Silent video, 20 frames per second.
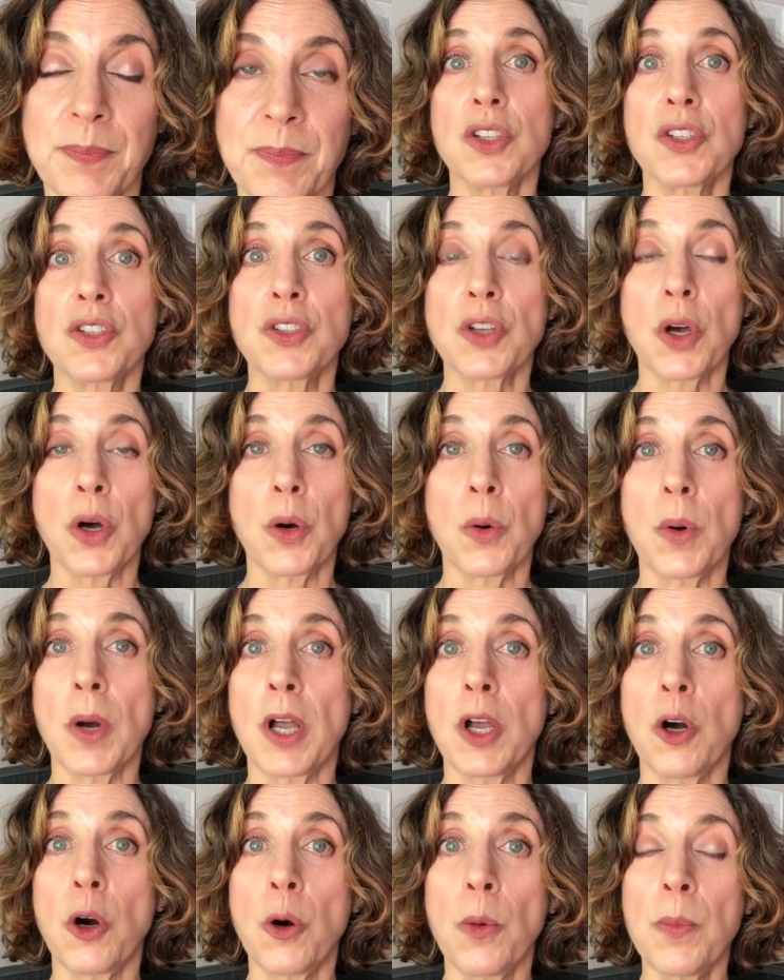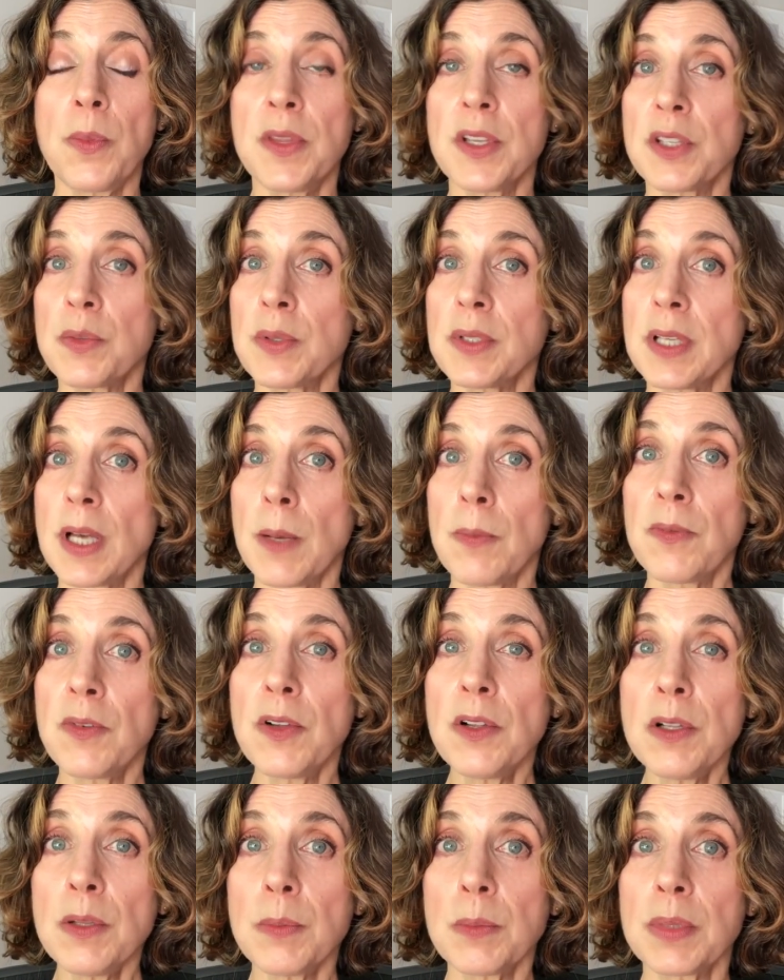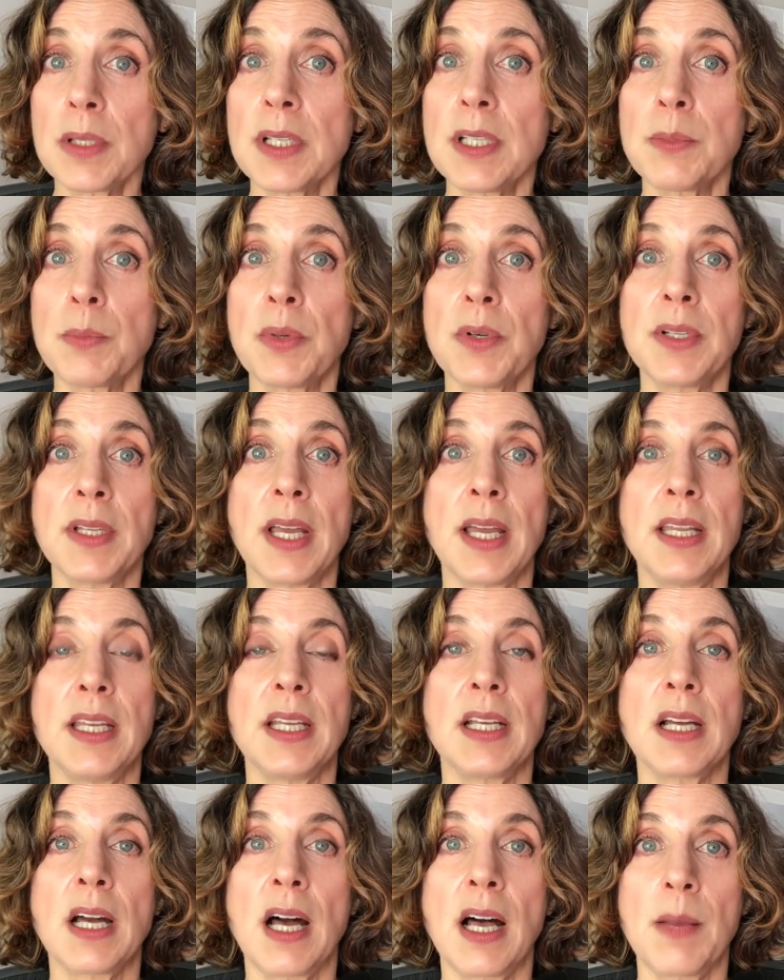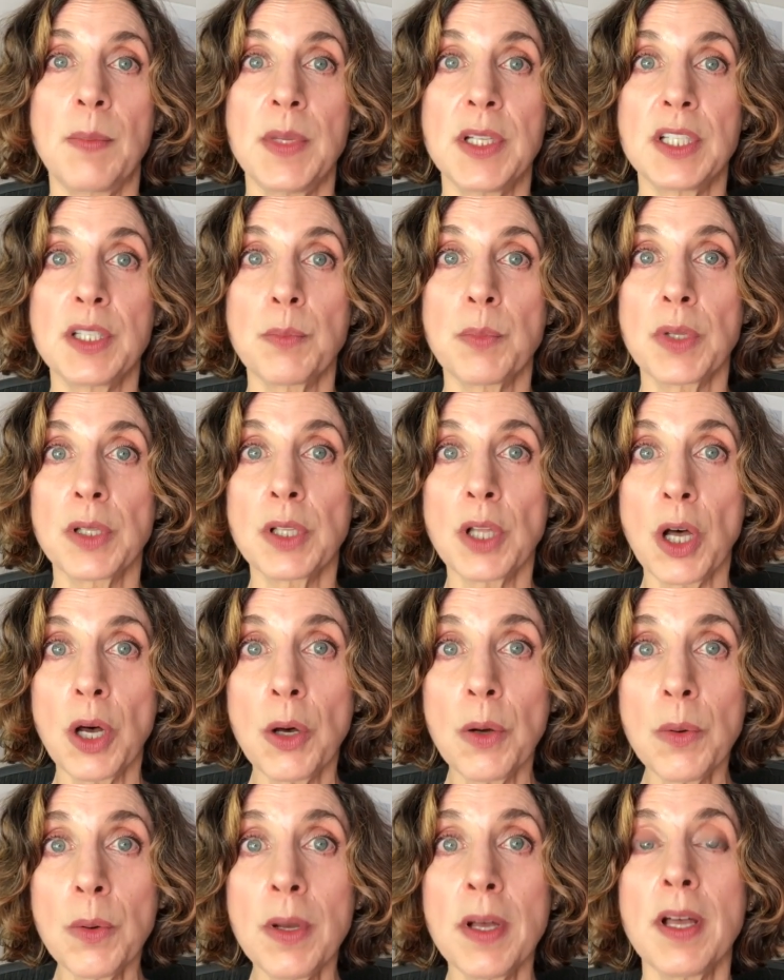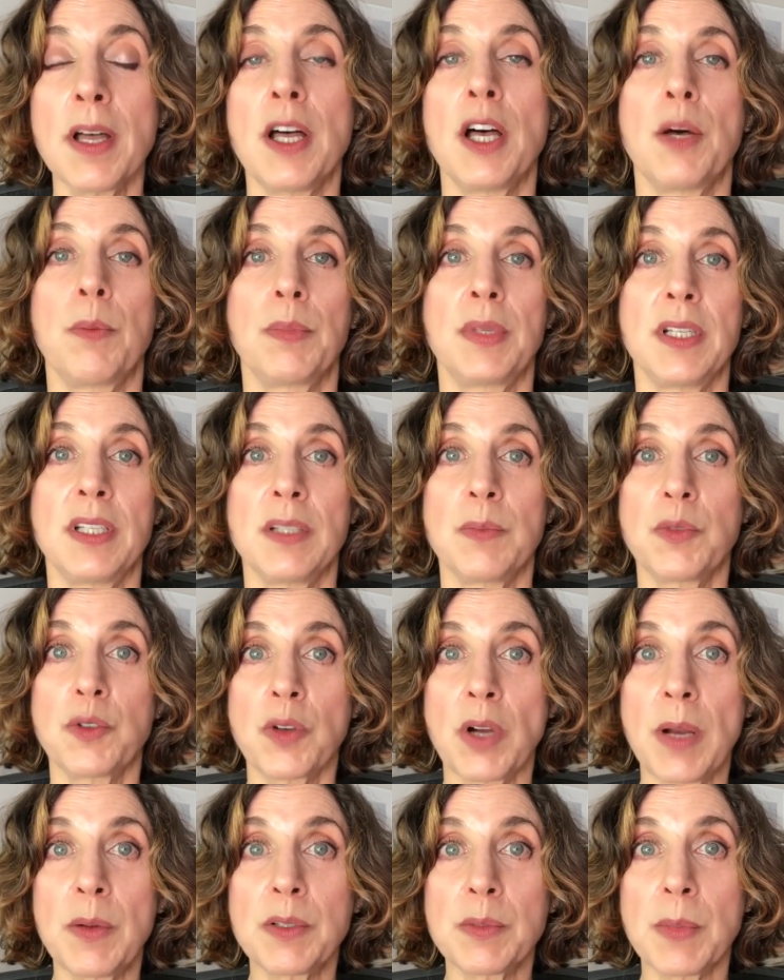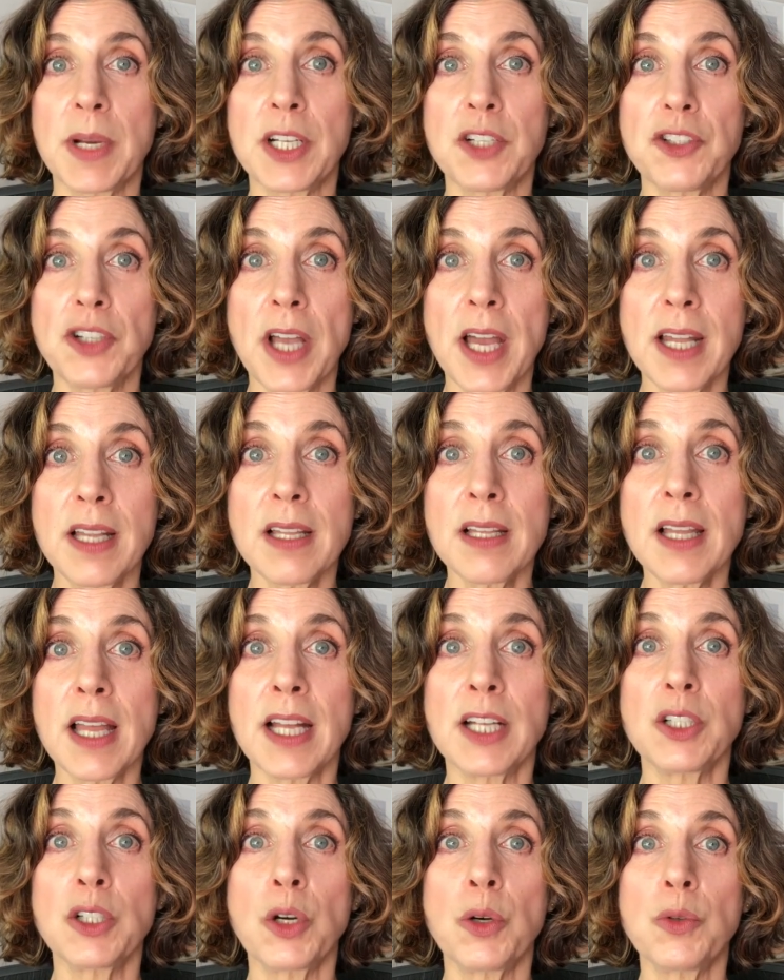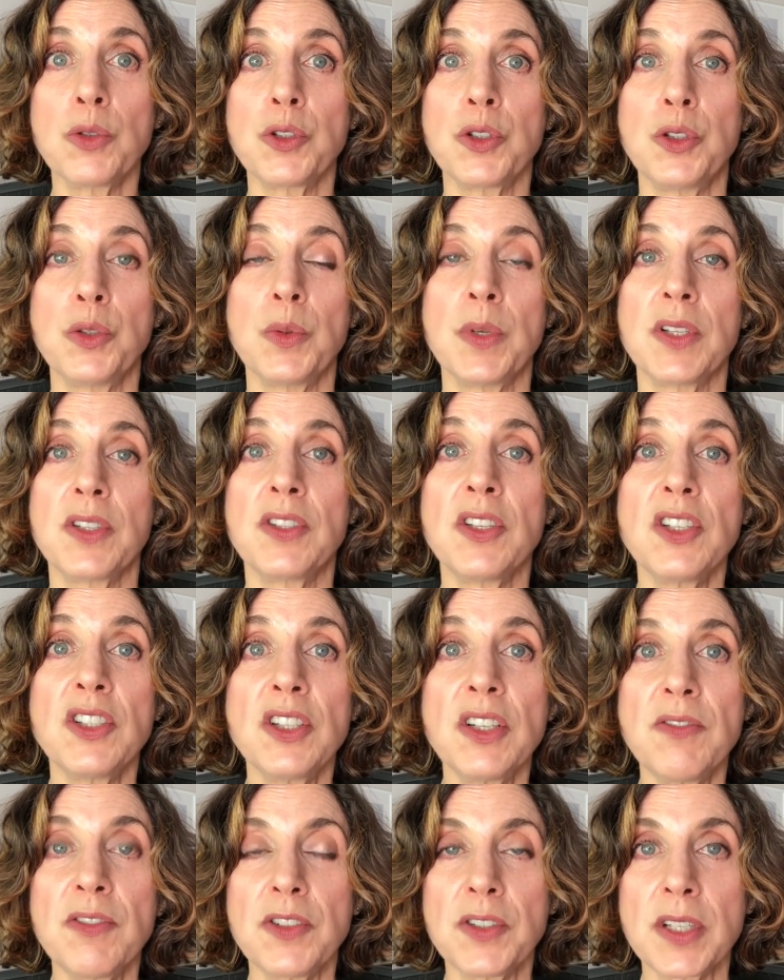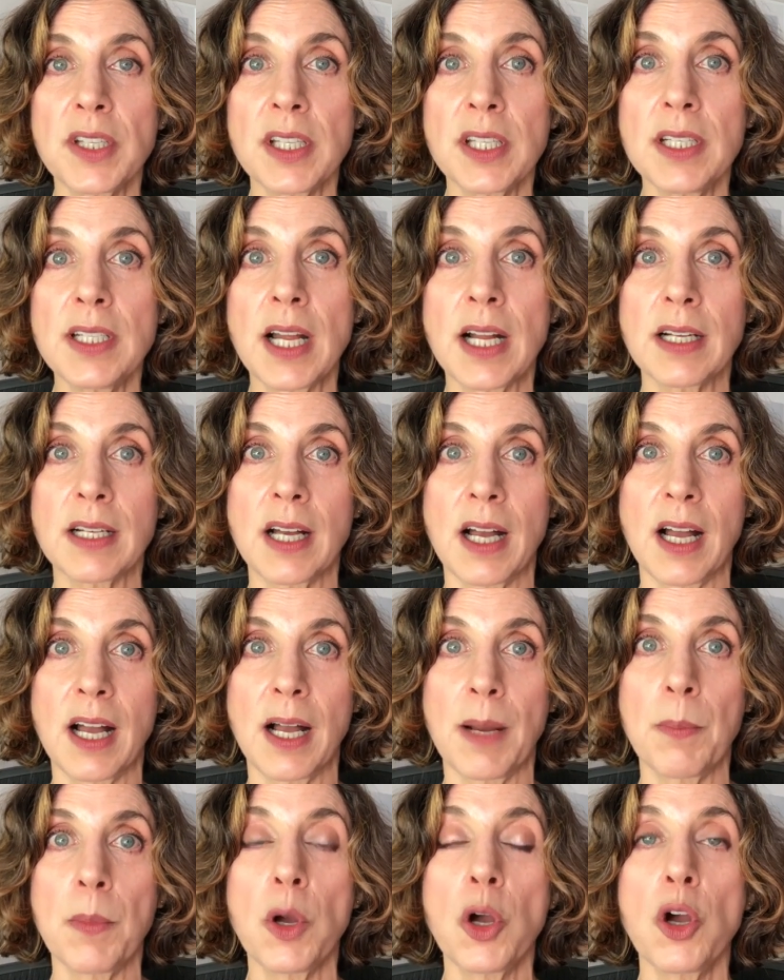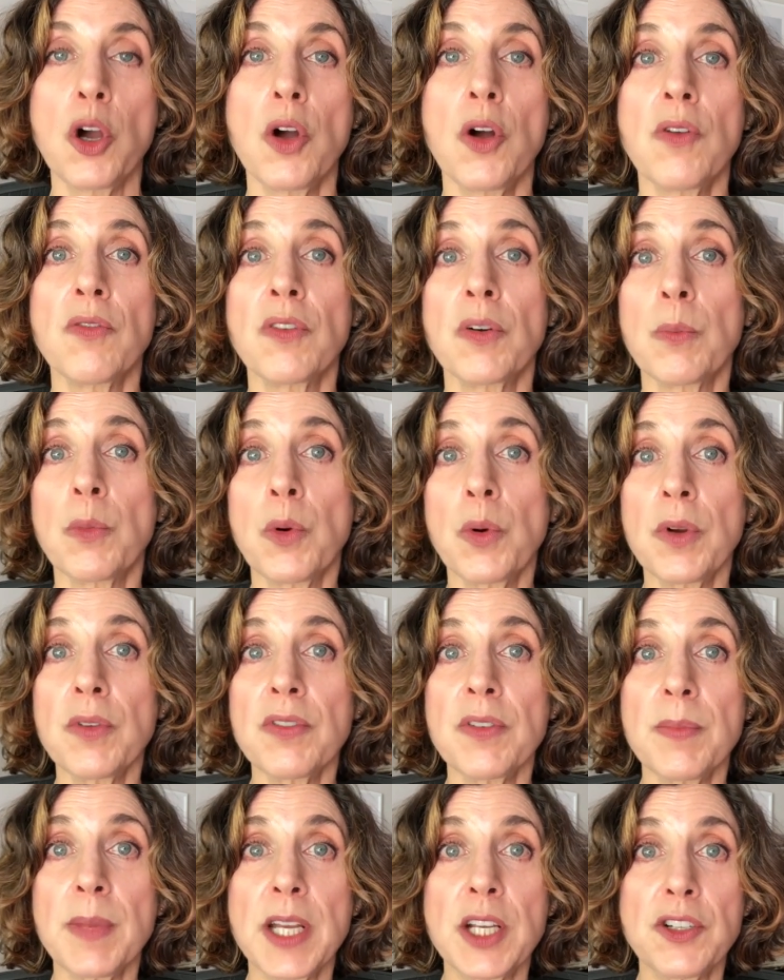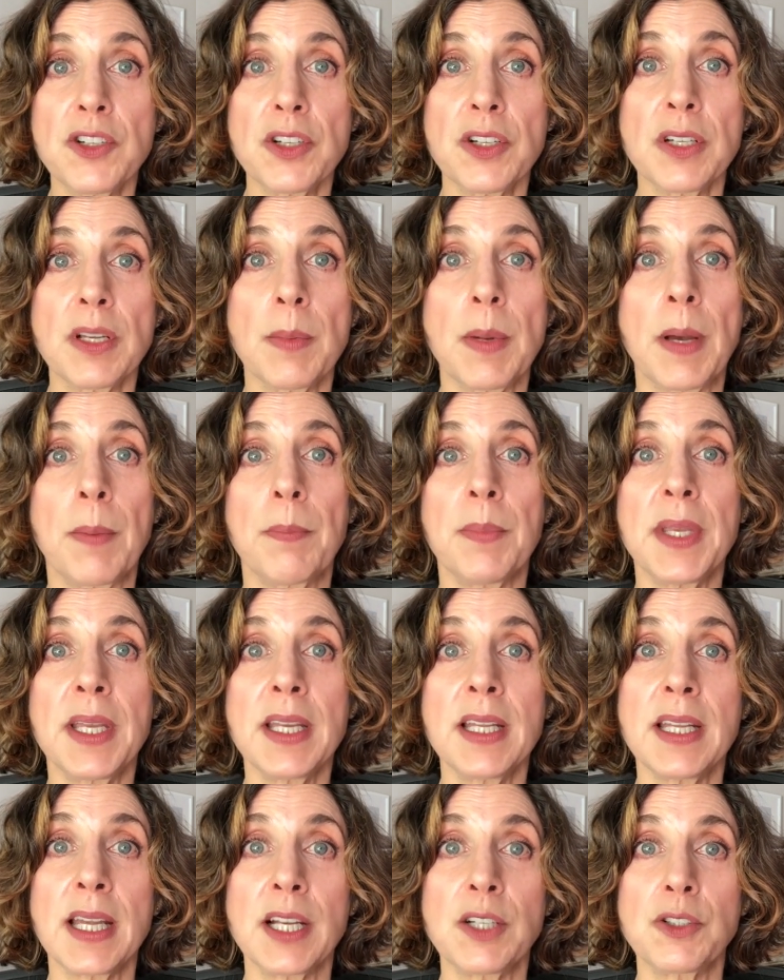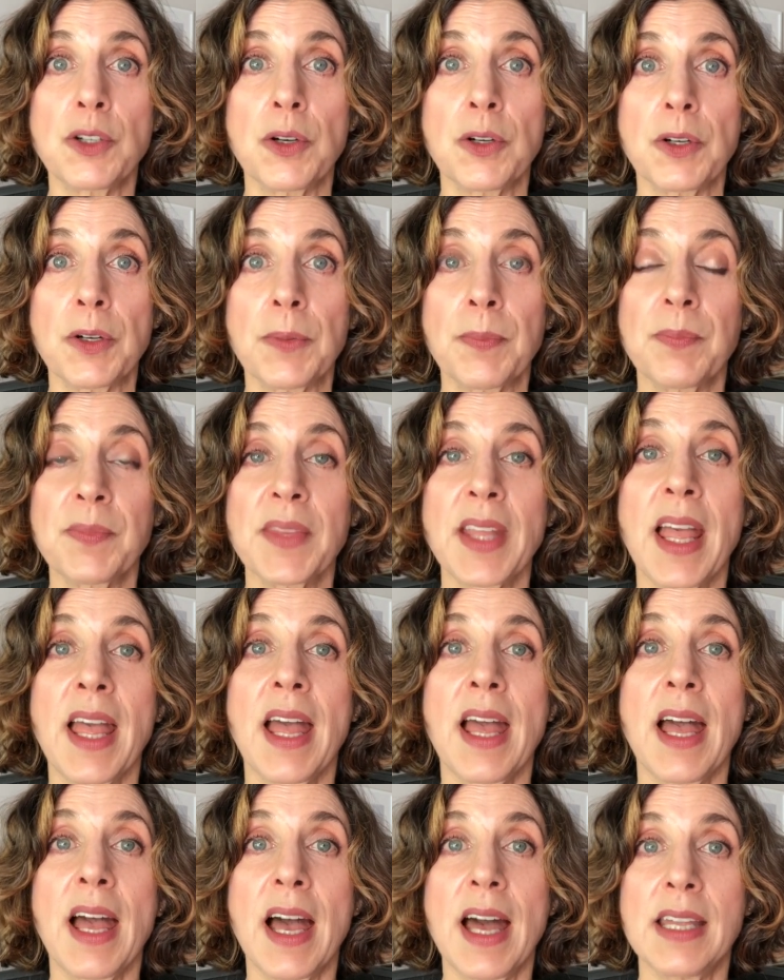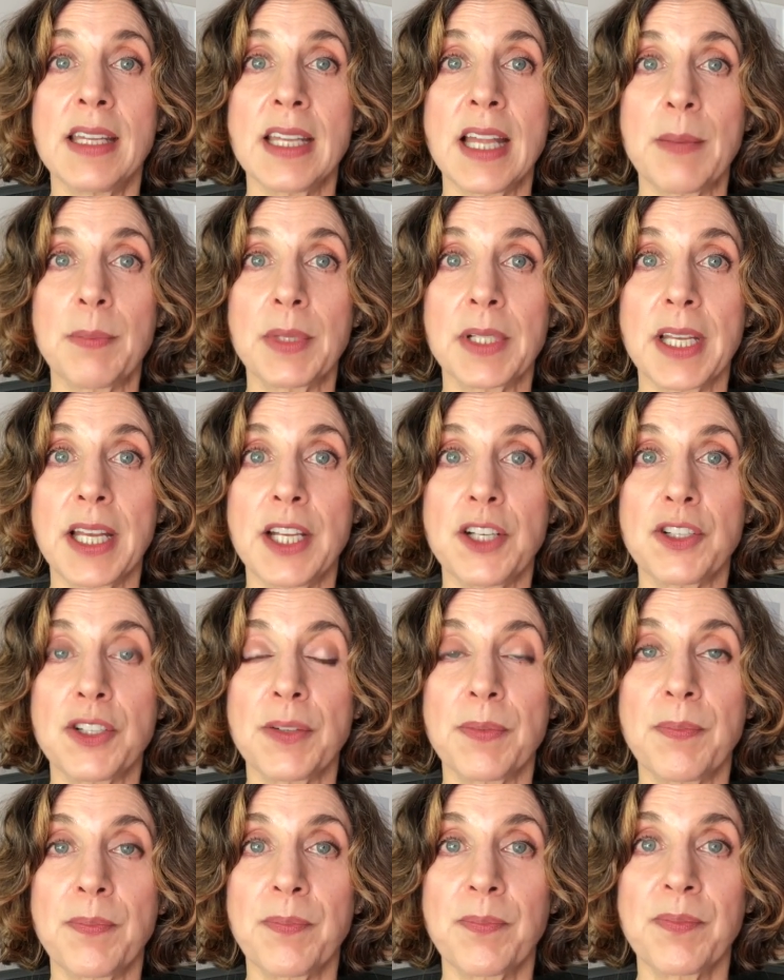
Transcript: So I hope this was helpful. Please put any comments below. Please subscribe to my channel and go to assistedfertility.com for more information about being an egg donor and an application.